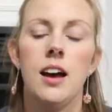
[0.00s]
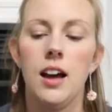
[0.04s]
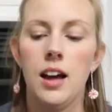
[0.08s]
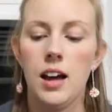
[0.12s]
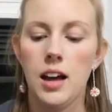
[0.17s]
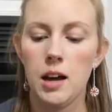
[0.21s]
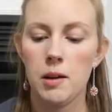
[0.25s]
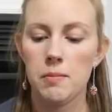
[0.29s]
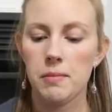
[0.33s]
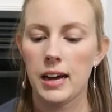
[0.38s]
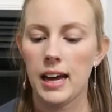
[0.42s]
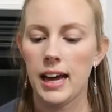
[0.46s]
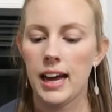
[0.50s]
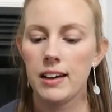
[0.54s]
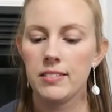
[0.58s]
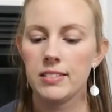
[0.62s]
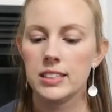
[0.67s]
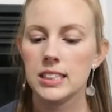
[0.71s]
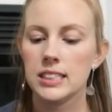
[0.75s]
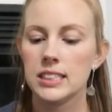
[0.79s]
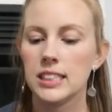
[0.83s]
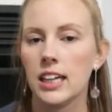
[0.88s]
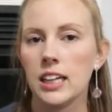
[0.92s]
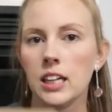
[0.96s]
I
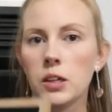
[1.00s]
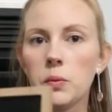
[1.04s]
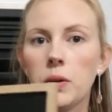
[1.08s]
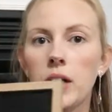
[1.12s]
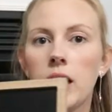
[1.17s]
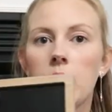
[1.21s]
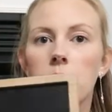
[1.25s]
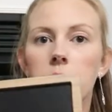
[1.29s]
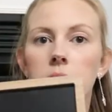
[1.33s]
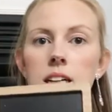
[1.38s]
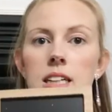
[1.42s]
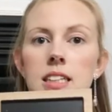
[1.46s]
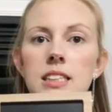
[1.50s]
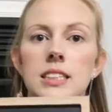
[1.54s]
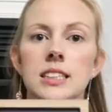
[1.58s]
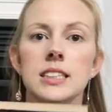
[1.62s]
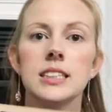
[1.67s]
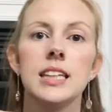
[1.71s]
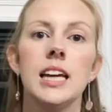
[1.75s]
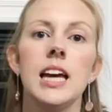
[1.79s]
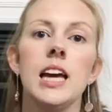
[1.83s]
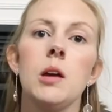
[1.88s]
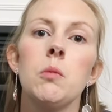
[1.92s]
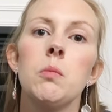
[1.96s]
haven't decided what I want it to
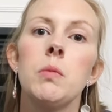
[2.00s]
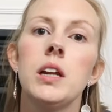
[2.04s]
say,